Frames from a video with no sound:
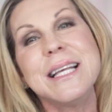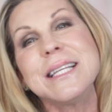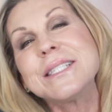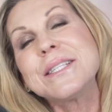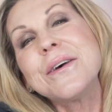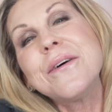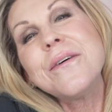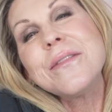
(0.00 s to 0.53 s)

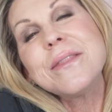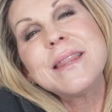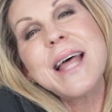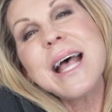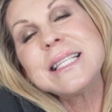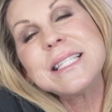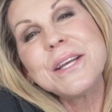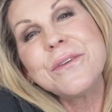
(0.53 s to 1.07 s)
So
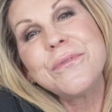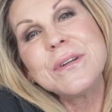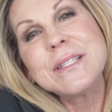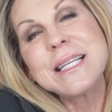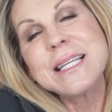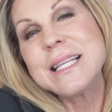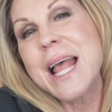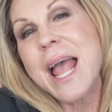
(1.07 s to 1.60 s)
that's it
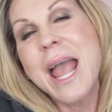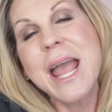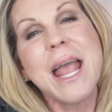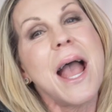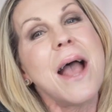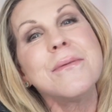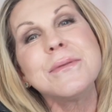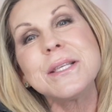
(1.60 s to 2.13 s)
for
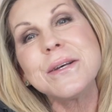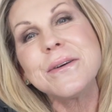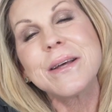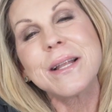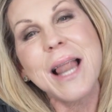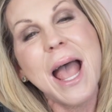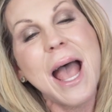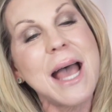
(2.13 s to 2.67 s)
today. I'm so
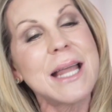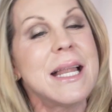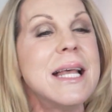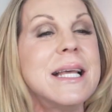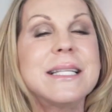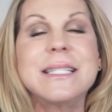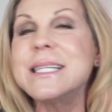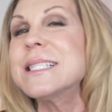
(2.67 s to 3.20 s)
glad
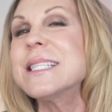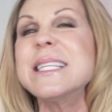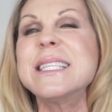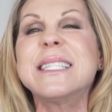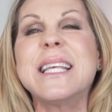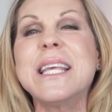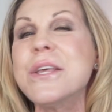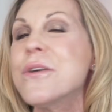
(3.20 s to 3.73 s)
just to
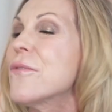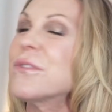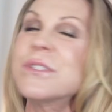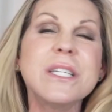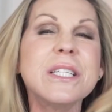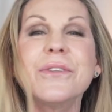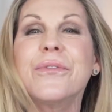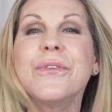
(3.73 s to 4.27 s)
see you
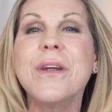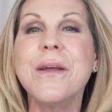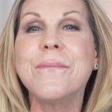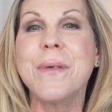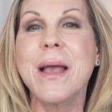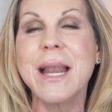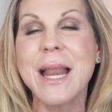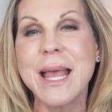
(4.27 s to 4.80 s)
just for
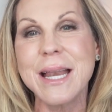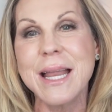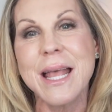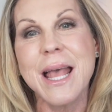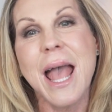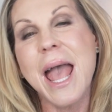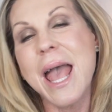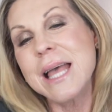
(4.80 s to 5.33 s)
a minute
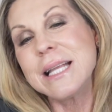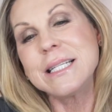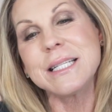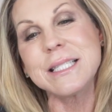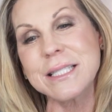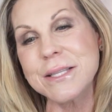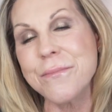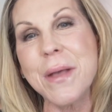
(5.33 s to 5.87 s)
and
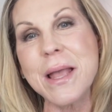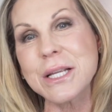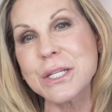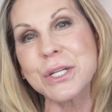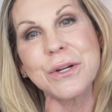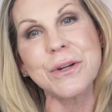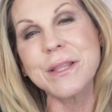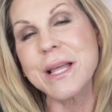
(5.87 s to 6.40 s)
just to make
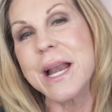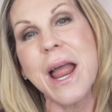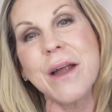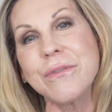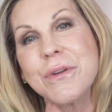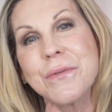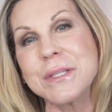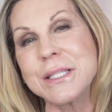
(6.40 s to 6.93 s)
sure that
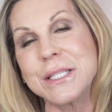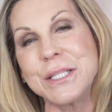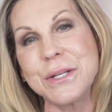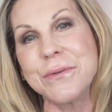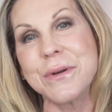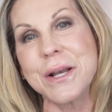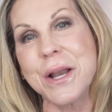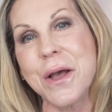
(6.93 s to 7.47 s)
everyone's
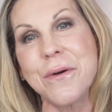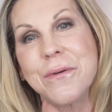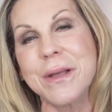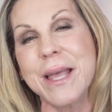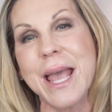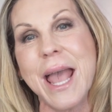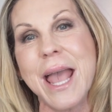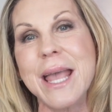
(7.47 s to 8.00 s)
doing
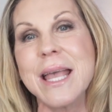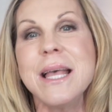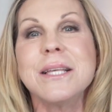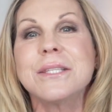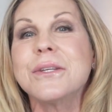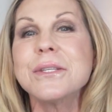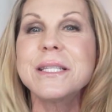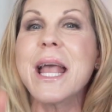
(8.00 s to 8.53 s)
okay.
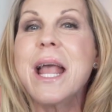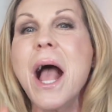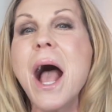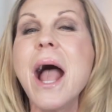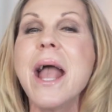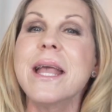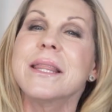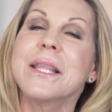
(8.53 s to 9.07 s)
So say
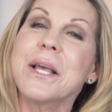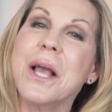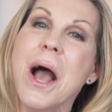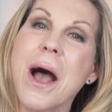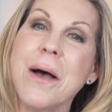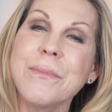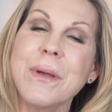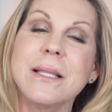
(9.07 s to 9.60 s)
hi in the
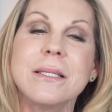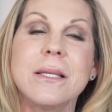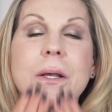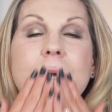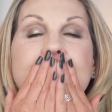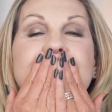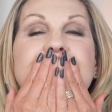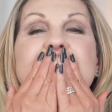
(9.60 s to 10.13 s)
comments.
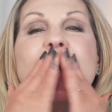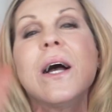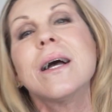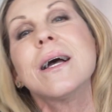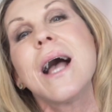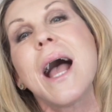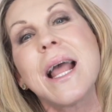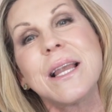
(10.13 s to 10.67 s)

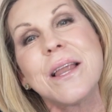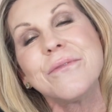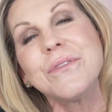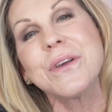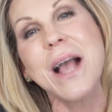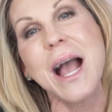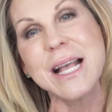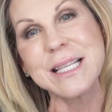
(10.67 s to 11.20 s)
Mwah. I love
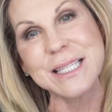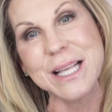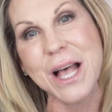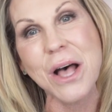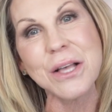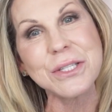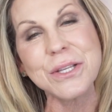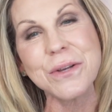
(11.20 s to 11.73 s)
you guys
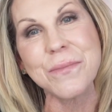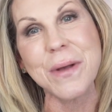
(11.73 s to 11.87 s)
all so